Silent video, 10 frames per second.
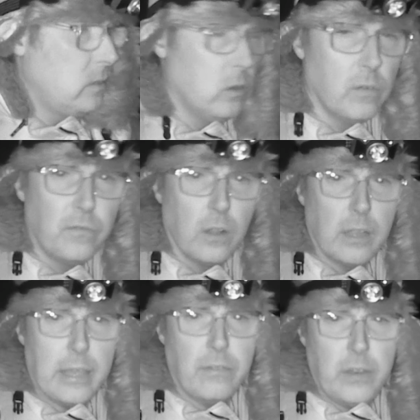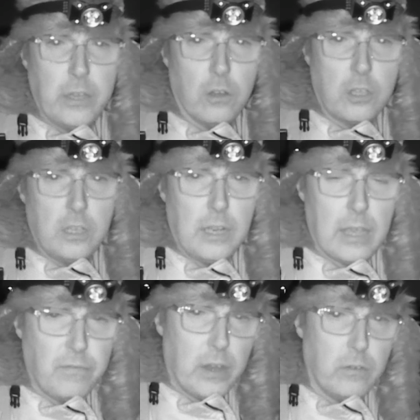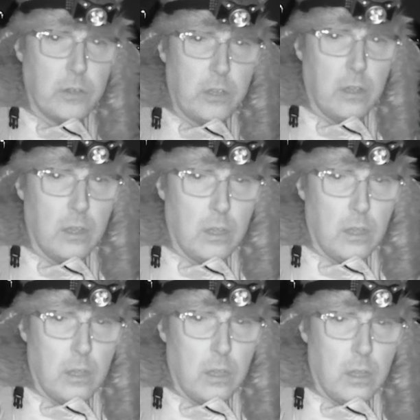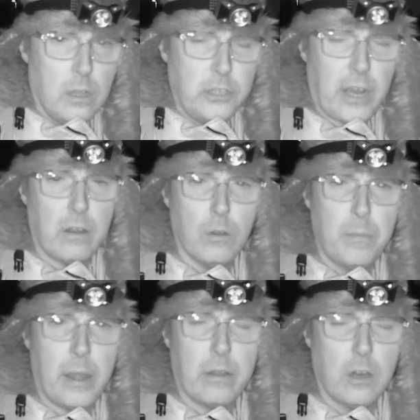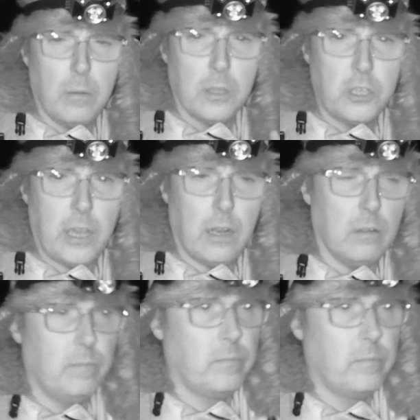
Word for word: no full length videos until I found Jarrow Paranormal's channel.